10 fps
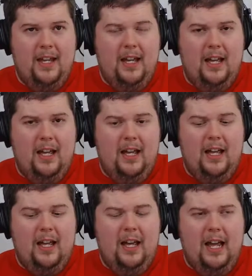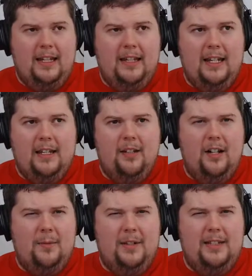I think I
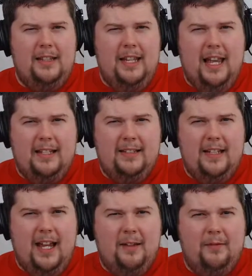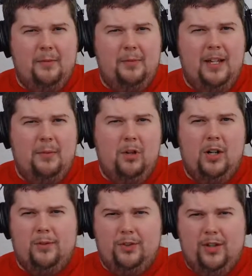talked about this last time. I've been playing
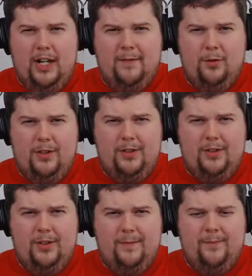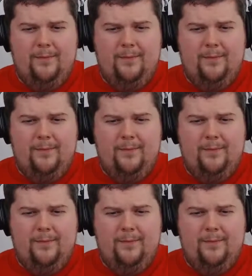Marvel Strike Force.